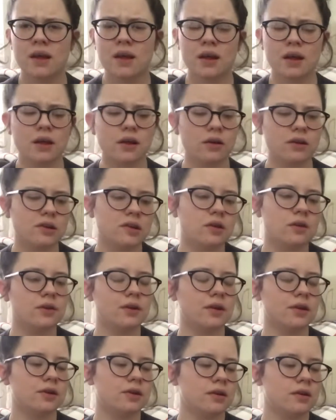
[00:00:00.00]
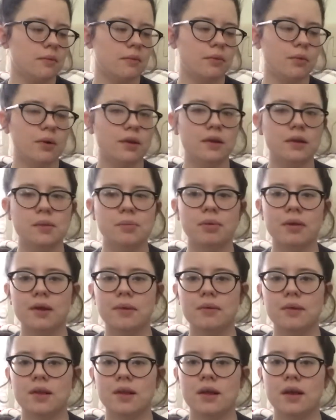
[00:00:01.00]
He also doesn't really play
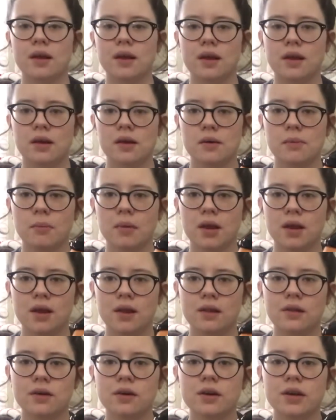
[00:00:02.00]
with him either.